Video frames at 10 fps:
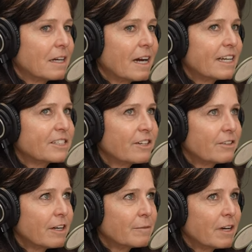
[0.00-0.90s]
I get
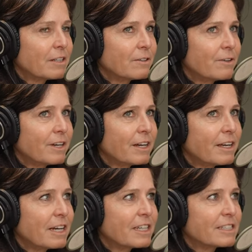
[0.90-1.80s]
scared that I'm not learning,
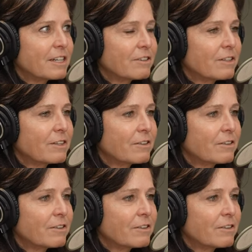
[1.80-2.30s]
and I get scared that they're